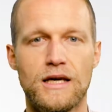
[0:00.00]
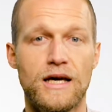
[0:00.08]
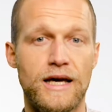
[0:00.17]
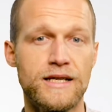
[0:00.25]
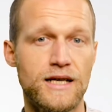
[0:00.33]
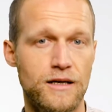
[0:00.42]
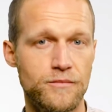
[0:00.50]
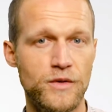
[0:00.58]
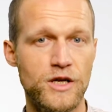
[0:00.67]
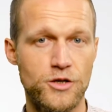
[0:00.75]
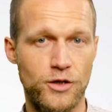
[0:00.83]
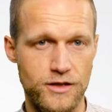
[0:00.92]
And I'm
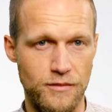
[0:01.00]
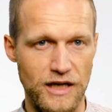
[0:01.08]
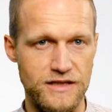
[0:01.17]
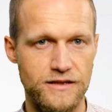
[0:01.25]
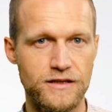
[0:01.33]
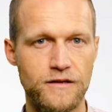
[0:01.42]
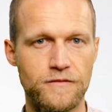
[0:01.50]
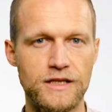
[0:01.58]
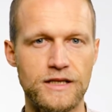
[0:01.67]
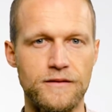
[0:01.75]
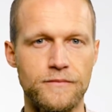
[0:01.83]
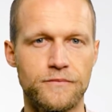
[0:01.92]
Dr. Martin
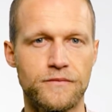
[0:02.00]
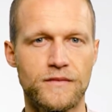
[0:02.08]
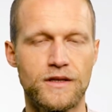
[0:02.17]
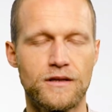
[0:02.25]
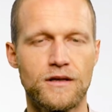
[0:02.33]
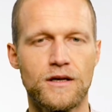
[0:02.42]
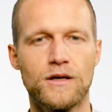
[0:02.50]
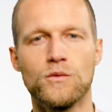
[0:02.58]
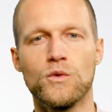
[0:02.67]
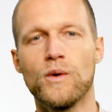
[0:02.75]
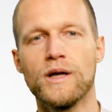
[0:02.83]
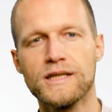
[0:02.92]
Wiele.
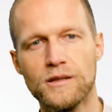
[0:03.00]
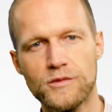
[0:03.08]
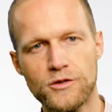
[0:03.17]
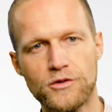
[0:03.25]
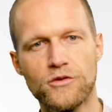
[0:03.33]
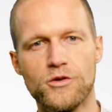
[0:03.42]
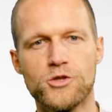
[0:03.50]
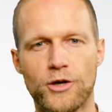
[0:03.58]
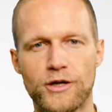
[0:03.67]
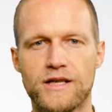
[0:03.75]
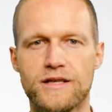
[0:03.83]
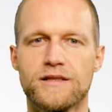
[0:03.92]
We welcome you to
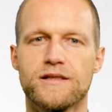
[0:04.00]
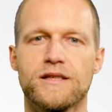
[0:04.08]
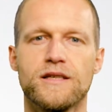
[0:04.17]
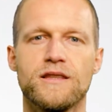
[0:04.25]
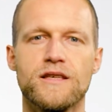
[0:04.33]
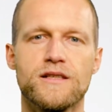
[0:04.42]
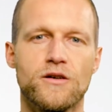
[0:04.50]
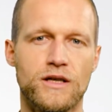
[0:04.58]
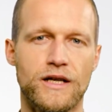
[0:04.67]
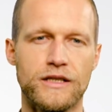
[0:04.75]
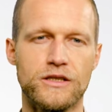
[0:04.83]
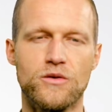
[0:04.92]
join us in this
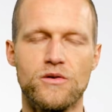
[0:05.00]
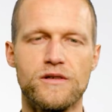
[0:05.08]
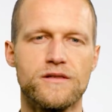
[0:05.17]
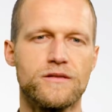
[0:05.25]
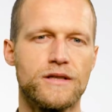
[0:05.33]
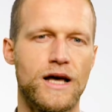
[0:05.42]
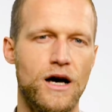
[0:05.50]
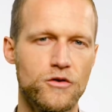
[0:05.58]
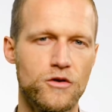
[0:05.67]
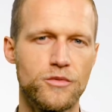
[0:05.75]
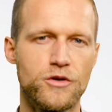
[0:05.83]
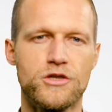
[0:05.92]
online course on how
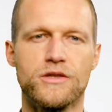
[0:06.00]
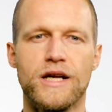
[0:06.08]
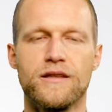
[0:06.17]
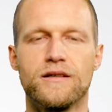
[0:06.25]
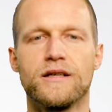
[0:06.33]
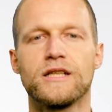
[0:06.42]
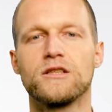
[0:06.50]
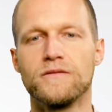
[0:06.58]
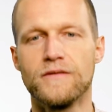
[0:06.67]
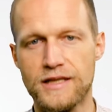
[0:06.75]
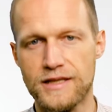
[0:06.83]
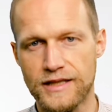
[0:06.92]
to put together a
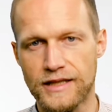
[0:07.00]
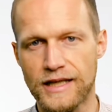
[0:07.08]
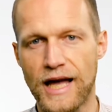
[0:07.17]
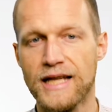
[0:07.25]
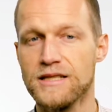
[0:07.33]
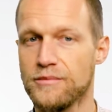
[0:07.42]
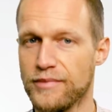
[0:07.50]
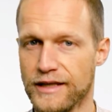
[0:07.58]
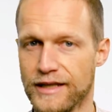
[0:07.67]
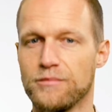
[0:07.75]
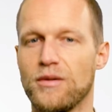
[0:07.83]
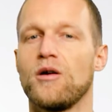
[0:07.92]
convincing and
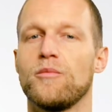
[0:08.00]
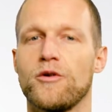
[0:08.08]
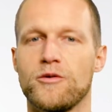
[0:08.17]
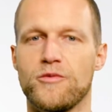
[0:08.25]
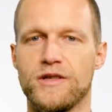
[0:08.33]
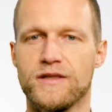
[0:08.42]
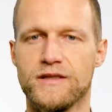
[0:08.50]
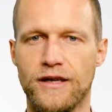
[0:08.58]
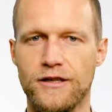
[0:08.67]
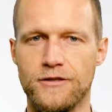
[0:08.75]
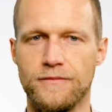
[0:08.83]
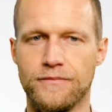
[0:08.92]
appealing PowerPoint
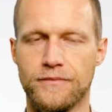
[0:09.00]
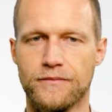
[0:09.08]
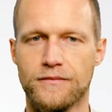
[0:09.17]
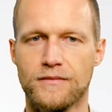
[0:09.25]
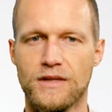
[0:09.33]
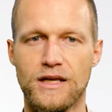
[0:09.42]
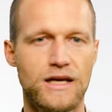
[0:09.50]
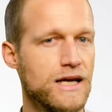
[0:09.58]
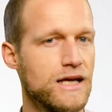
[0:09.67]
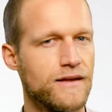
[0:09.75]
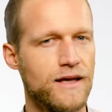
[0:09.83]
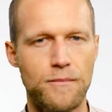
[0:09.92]
presentation.
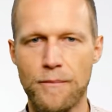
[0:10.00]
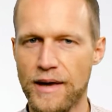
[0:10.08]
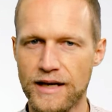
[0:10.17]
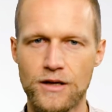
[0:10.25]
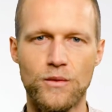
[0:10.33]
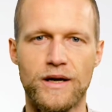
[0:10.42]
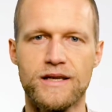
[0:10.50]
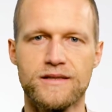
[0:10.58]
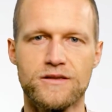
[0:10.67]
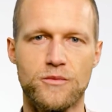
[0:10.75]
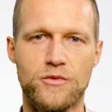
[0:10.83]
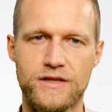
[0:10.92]
There are many ways
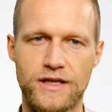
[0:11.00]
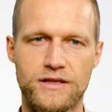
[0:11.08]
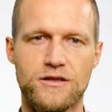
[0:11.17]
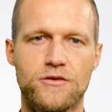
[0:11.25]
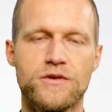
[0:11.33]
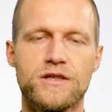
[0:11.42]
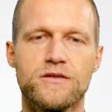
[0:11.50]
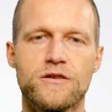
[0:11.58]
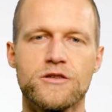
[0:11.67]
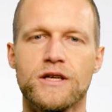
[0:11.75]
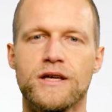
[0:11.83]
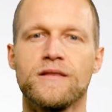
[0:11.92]
to present your
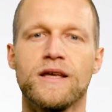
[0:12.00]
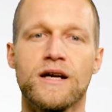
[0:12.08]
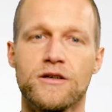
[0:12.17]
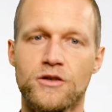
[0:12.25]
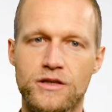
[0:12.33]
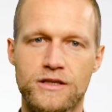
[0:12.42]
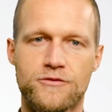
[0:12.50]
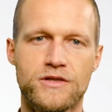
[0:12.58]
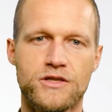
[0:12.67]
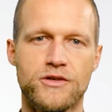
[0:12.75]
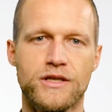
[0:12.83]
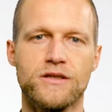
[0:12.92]
research, and they are not
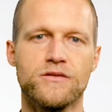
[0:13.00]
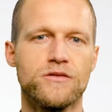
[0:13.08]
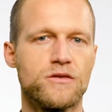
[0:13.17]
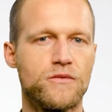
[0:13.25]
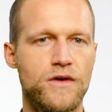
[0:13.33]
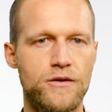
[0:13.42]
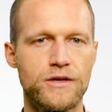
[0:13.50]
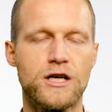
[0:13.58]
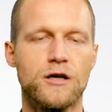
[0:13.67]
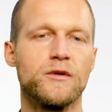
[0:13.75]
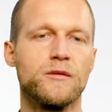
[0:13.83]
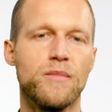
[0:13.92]
restricted to the very
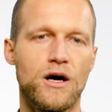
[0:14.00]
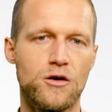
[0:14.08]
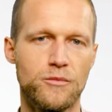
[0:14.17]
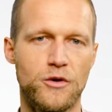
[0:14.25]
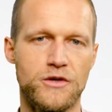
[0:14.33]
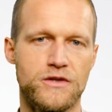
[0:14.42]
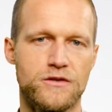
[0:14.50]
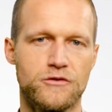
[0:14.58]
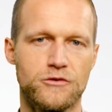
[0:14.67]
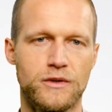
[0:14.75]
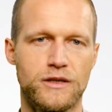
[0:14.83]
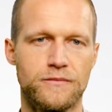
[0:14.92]
common PowerPoint
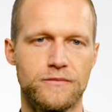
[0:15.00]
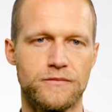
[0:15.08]
software.